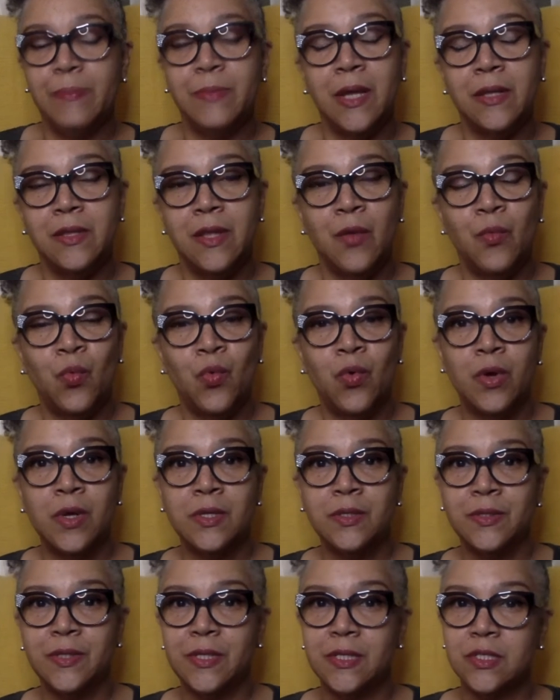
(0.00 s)
not that
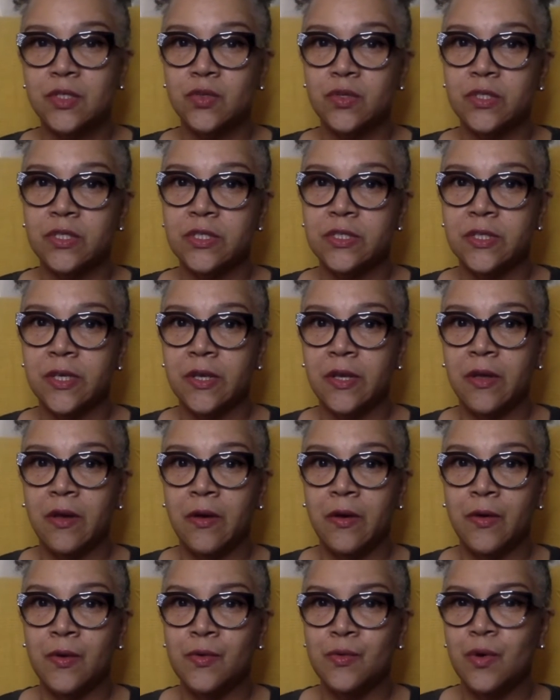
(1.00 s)
one that's going to say,
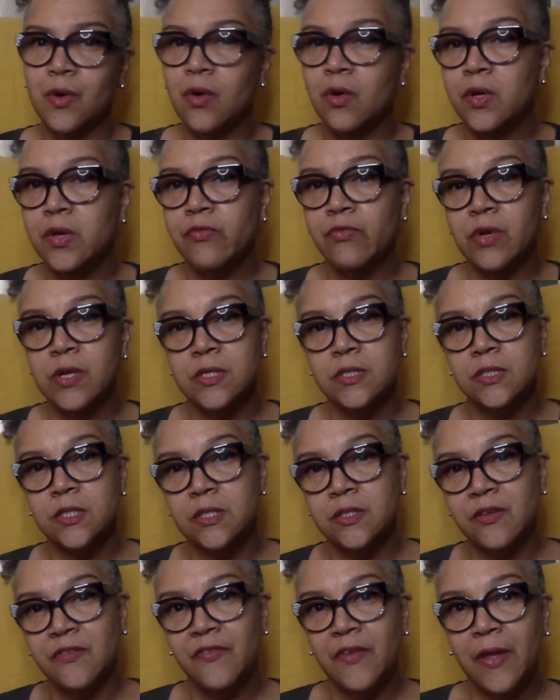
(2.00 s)
oh, it runs
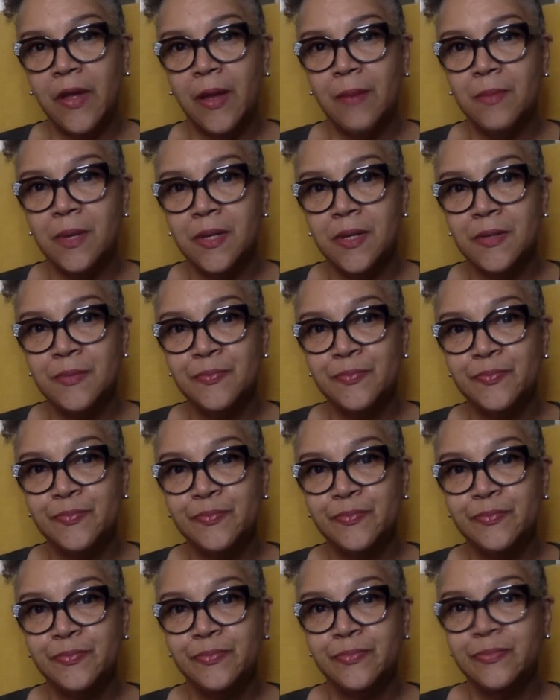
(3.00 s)
in the family.
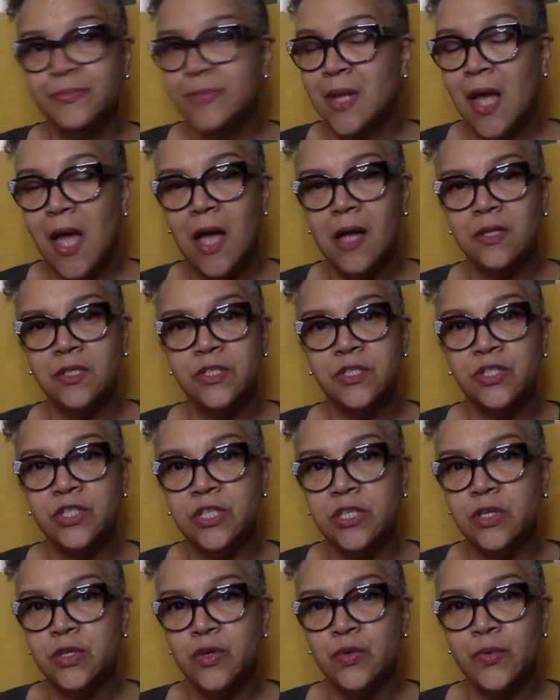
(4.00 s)
I'll just
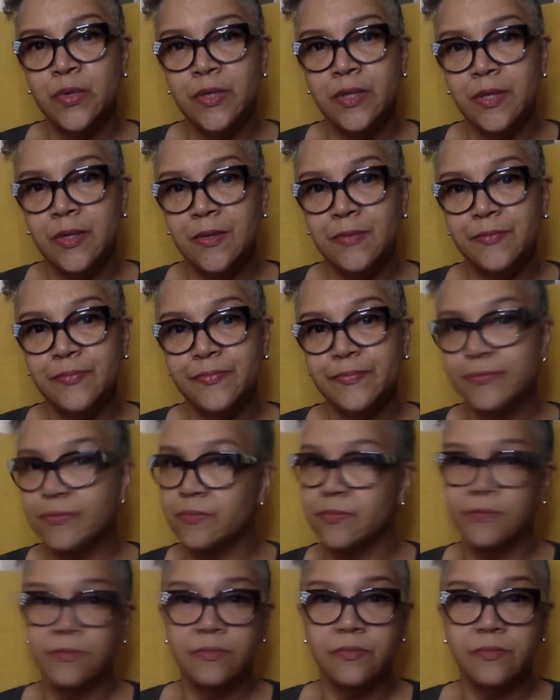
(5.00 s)
deal with it. I,